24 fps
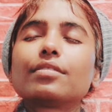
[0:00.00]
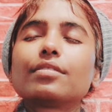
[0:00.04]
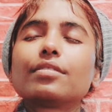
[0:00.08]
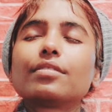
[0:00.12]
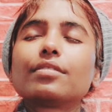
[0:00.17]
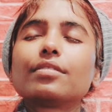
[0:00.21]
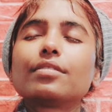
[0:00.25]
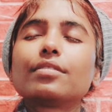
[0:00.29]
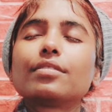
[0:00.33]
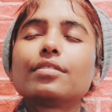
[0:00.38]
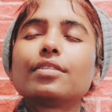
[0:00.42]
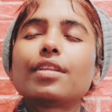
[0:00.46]

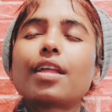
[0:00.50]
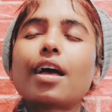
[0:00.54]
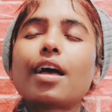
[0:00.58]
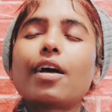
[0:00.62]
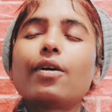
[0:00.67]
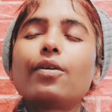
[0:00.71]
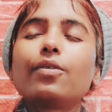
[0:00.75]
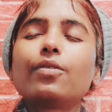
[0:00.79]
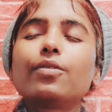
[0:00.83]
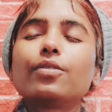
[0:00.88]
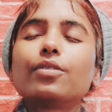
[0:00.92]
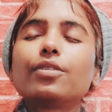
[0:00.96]

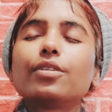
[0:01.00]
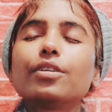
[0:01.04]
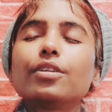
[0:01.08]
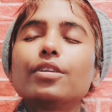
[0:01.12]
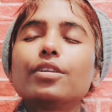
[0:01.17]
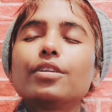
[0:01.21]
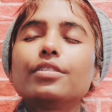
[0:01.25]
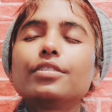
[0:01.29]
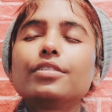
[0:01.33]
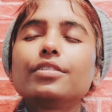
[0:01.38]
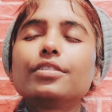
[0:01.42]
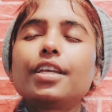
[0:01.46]
Now
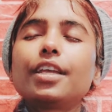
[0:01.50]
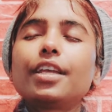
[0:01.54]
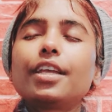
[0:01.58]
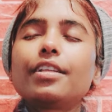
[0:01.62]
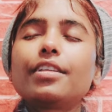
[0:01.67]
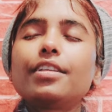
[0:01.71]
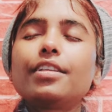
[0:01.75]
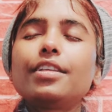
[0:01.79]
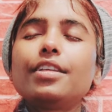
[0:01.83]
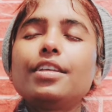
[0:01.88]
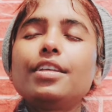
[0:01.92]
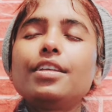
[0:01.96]
take a
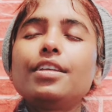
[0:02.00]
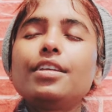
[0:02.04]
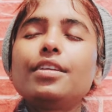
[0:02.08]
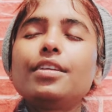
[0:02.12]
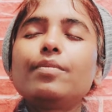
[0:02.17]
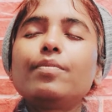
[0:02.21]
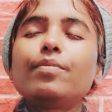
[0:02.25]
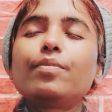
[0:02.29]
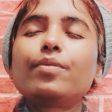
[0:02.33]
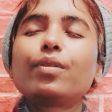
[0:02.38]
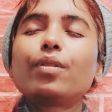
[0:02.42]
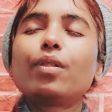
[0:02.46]
deep,
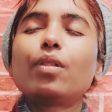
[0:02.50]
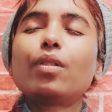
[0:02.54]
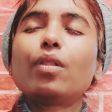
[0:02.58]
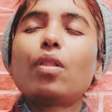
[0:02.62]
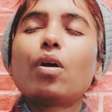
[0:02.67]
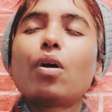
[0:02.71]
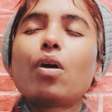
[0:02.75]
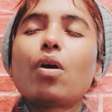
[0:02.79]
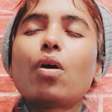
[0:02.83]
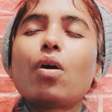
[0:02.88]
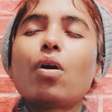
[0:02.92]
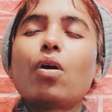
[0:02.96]

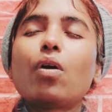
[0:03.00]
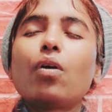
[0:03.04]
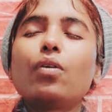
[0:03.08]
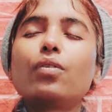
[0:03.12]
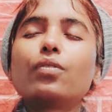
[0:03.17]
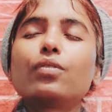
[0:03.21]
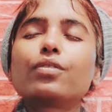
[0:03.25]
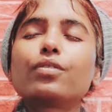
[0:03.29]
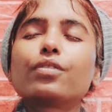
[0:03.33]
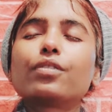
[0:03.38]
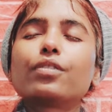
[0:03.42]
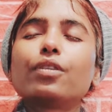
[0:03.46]
prolonged,
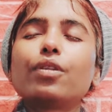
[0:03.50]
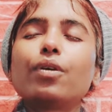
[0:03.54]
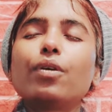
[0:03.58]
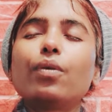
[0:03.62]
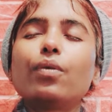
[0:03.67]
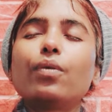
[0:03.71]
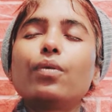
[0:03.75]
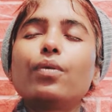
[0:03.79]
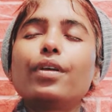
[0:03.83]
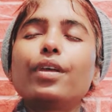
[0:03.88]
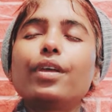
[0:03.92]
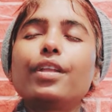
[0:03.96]

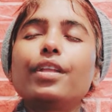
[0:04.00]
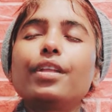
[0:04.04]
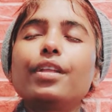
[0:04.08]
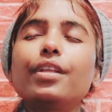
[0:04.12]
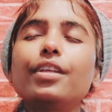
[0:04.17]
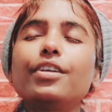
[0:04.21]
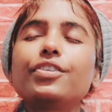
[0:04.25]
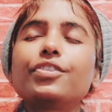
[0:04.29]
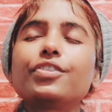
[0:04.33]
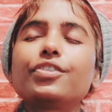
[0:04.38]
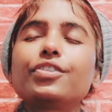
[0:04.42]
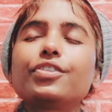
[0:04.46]
slow
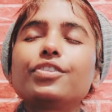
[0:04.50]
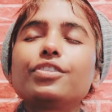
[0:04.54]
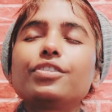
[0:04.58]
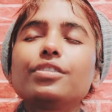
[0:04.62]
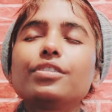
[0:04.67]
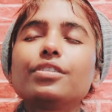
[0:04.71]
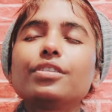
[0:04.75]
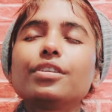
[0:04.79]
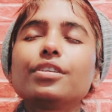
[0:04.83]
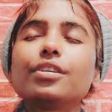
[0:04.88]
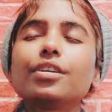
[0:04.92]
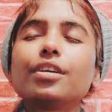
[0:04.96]
inhalation,
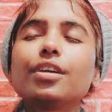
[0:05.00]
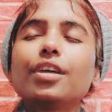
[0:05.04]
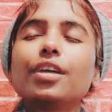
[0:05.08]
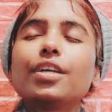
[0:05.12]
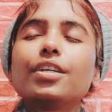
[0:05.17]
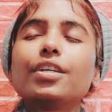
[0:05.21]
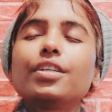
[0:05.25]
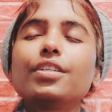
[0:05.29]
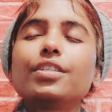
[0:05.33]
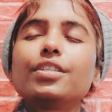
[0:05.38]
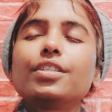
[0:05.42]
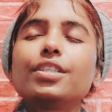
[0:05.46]

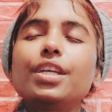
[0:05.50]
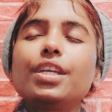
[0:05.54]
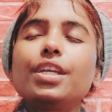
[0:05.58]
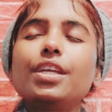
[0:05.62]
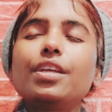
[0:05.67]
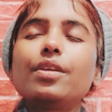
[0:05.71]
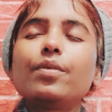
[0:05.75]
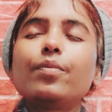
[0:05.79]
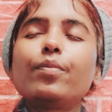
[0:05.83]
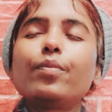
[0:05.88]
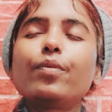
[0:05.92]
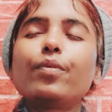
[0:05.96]

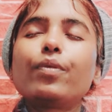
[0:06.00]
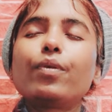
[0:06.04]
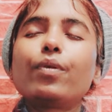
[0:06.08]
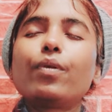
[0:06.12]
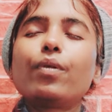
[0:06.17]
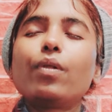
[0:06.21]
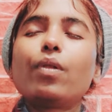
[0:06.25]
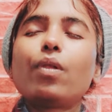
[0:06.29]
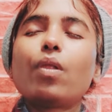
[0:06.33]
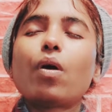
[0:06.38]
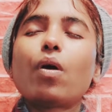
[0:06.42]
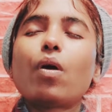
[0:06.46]
deep,
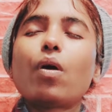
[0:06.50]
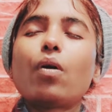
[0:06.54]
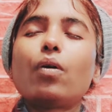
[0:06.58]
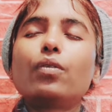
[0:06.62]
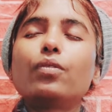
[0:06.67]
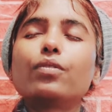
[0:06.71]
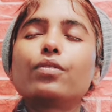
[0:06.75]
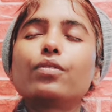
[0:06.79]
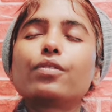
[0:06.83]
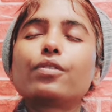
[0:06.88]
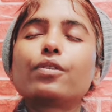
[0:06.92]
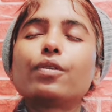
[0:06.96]
prolonged,
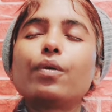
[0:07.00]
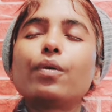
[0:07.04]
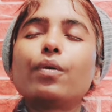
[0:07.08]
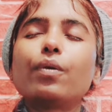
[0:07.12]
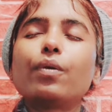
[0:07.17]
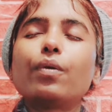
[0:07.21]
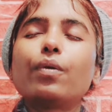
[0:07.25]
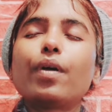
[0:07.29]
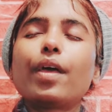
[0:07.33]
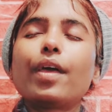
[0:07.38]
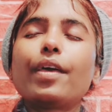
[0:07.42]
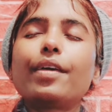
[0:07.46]
slow
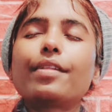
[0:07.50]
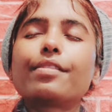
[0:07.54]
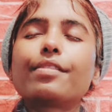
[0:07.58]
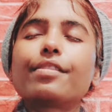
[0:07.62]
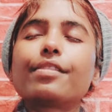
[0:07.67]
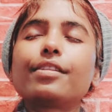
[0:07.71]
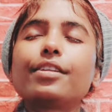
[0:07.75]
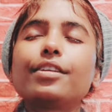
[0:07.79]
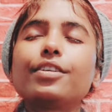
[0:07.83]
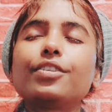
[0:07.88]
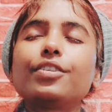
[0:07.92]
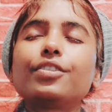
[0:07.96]

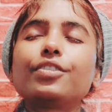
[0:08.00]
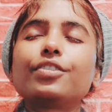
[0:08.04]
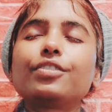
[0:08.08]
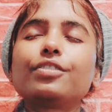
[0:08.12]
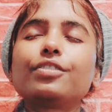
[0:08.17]
exhalation.